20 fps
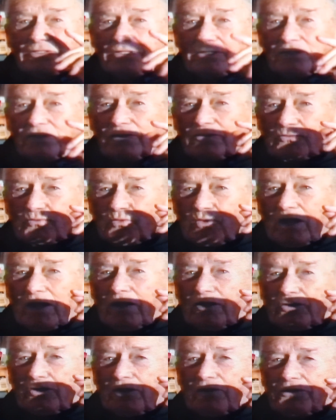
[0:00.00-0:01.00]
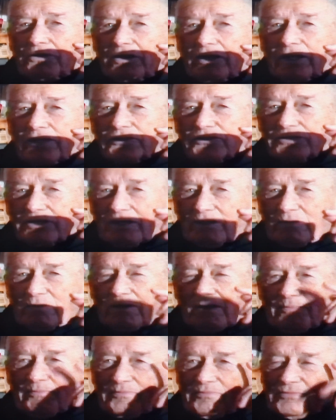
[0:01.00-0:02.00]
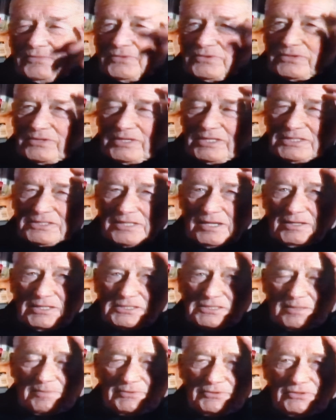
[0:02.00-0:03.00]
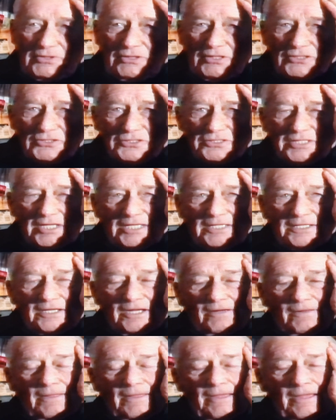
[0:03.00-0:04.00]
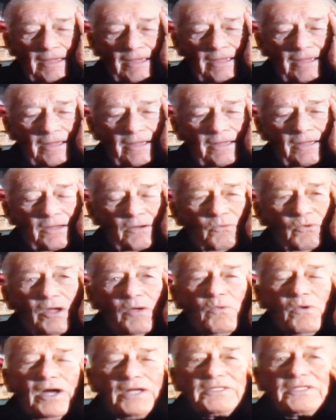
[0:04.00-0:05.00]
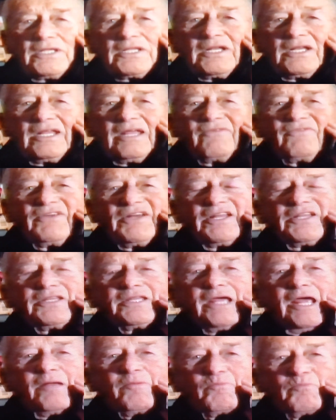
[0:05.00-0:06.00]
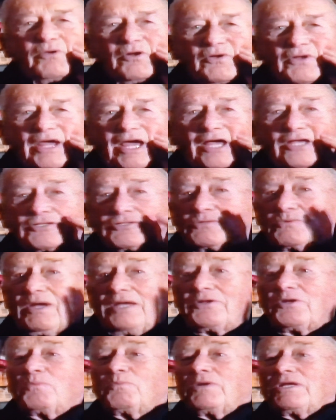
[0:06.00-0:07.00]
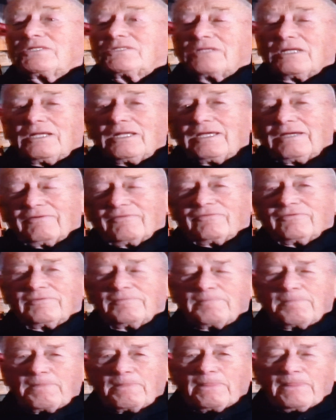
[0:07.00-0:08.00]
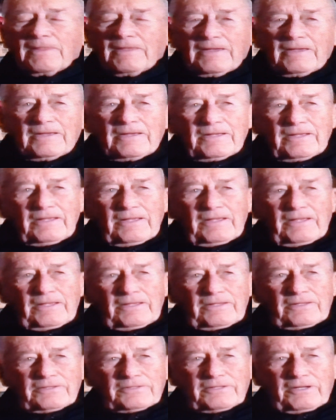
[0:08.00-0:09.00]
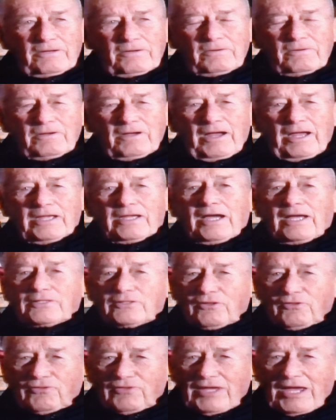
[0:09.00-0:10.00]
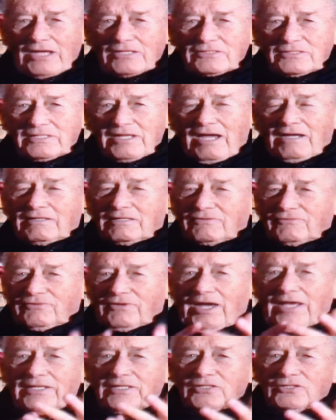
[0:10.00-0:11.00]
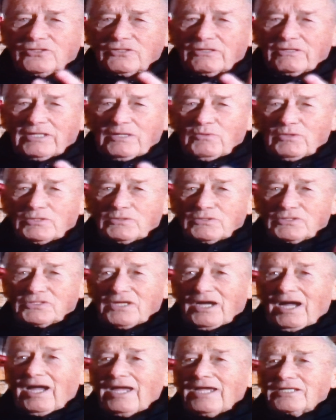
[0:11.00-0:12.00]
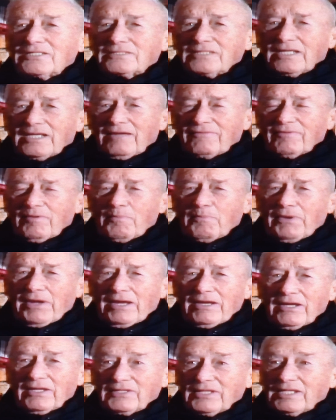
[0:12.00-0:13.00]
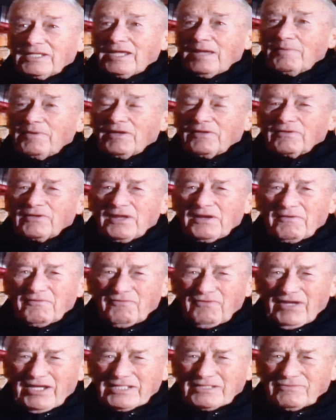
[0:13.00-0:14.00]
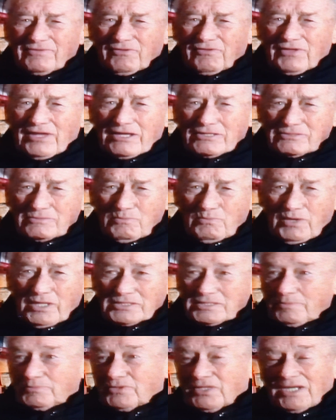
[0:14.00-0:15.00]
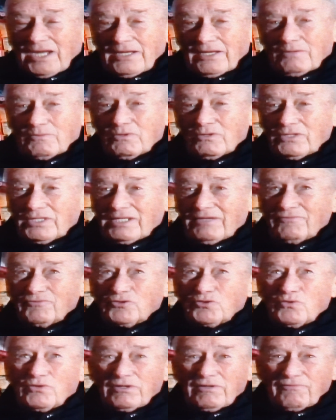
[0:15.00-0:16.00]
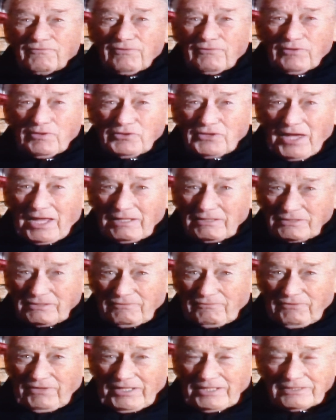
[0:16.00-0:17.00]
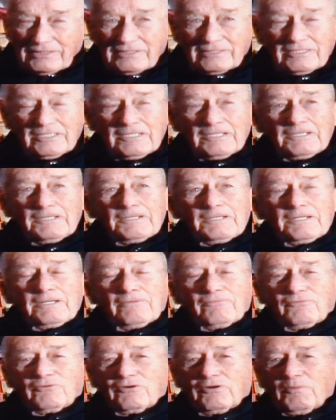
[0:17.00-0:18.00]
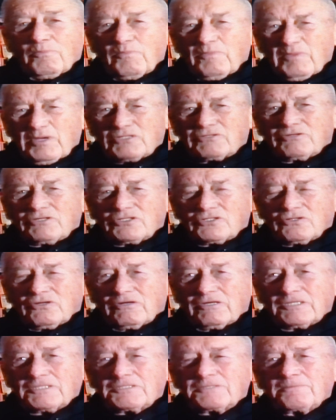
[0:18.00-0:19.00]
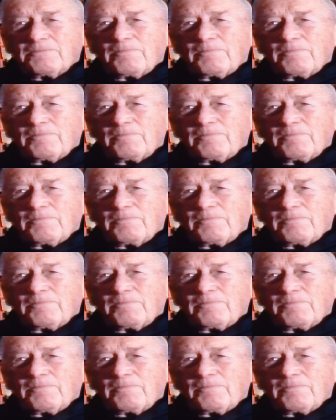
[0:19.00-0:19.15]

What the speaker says: good, well-known artist now, he's up in New York State now. We wanted to live in a tent and build a house because we had no place to live. So I got the $1,000 right at jury, which was the highest they'd ever paid. I could give you an advance of $1,000 bucks. Up to them, they were only giving $250 advance for mystery stories.